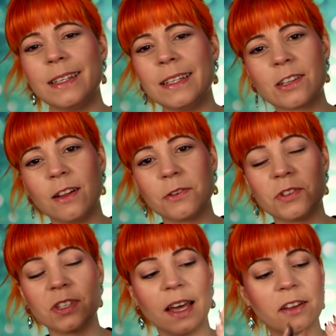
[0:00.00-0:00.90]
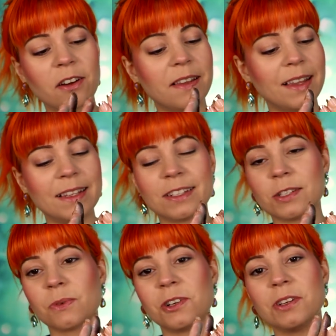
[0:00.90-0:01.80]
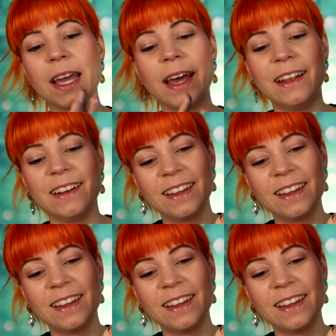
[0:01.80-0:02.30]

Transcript: these colors together and then this is what you get.